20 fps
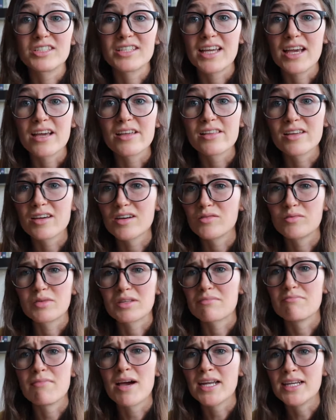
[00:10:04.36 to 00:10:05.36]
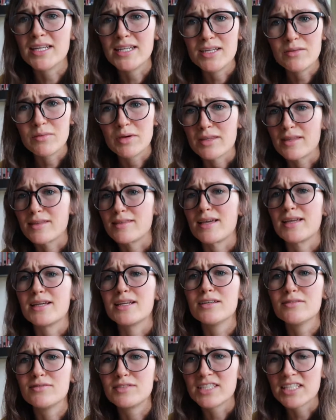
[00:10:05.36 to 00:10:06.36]
together with money, whether they
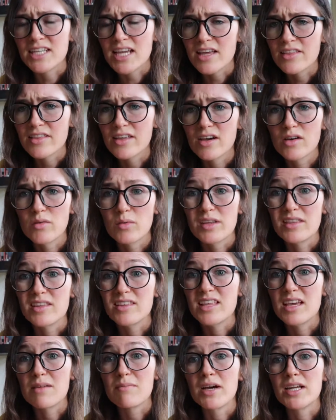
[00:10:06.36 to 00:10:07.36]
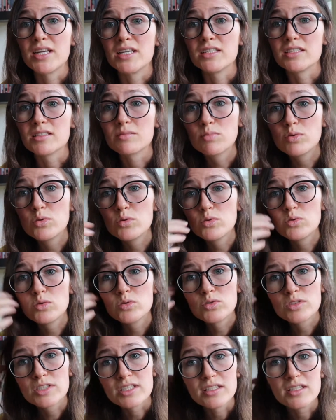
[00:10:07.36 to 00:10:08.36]
live together, whether their money is
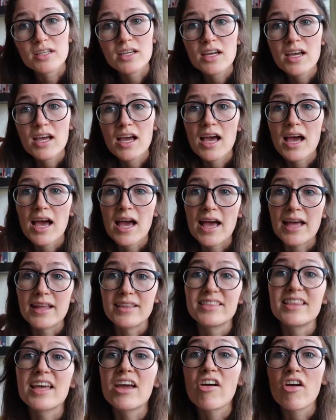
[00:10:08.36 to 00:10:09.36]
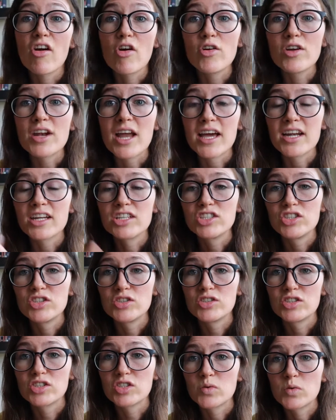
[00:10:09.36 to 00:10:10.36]
pooled, and their own
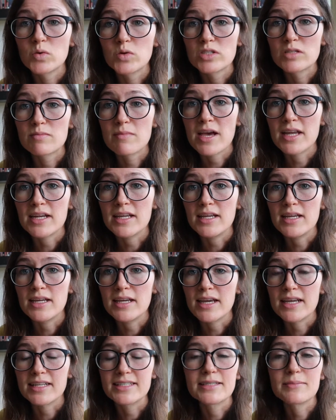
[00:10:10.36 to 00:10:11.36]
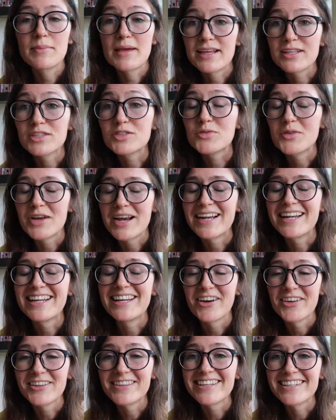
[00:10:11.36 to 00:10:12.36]
attitudes towards money. It depends really
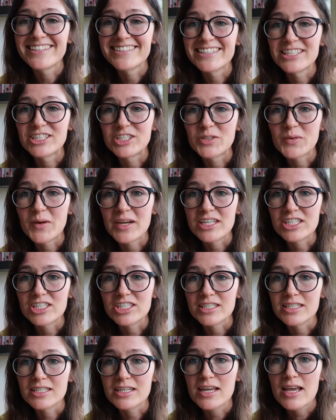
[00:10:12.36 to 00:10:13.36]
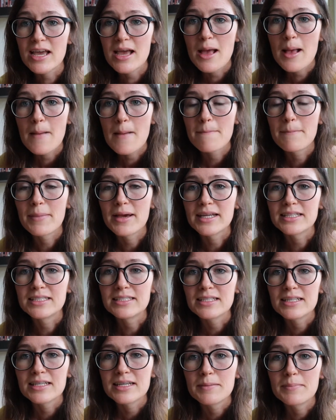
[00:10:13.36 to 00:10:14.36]
on their situation.
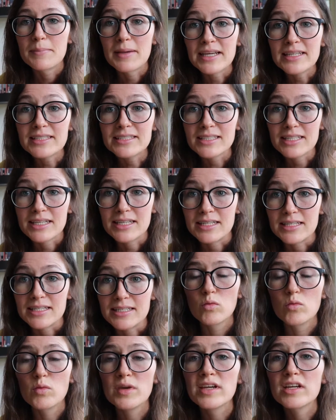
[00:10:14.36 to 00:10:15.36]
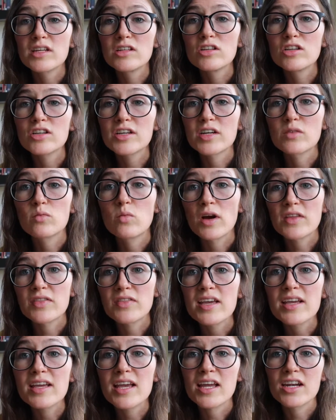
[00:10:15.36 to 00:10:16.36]
But basically, we can look at what
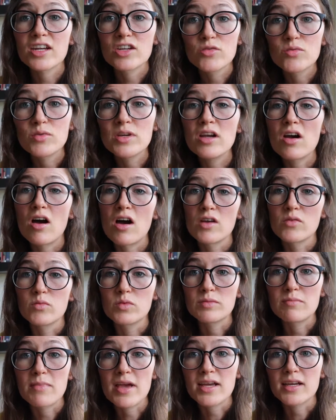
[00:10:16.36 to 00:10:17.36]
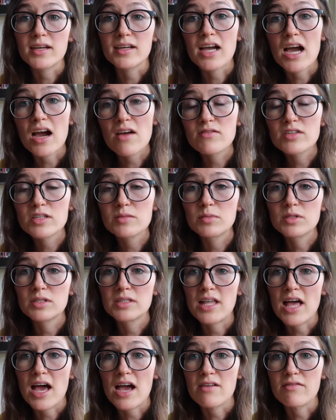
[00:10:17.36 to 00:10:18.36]
they can agree on would make a comfortable
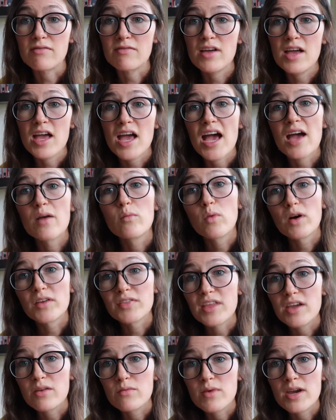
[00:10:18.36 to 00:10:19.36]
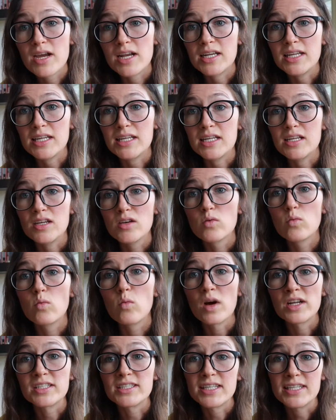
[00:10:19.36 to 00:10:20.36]
life and what they really
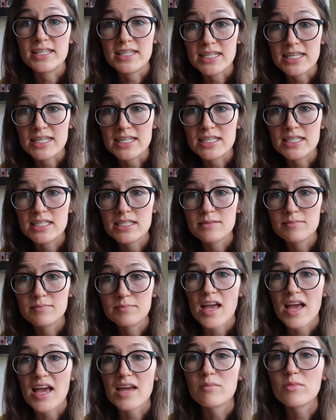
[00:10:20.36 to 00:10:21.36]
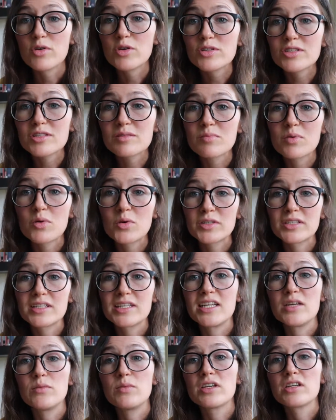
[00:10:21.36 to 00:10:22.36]
want and need. And most
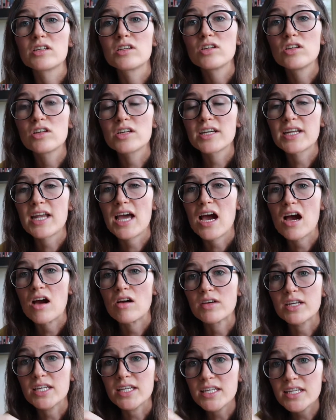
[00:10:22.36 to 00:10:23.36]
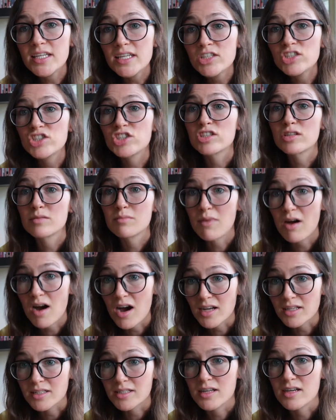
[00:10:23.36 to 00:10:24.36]
importantly, we could look at how each
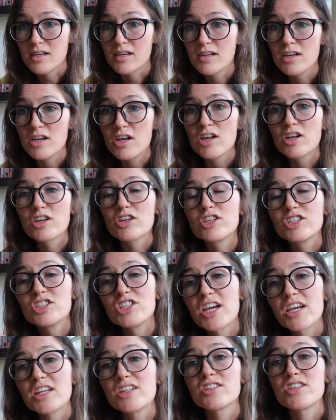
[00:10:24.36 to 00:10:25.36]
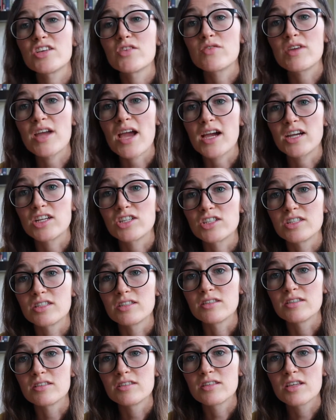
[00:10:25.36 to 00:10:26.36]
partner could change their
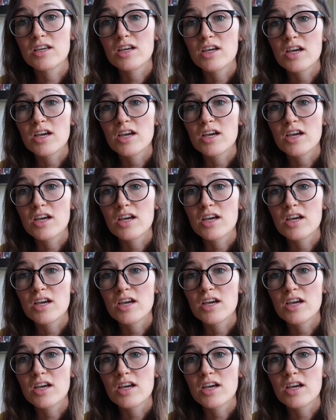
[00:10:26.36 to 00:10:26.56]
reactions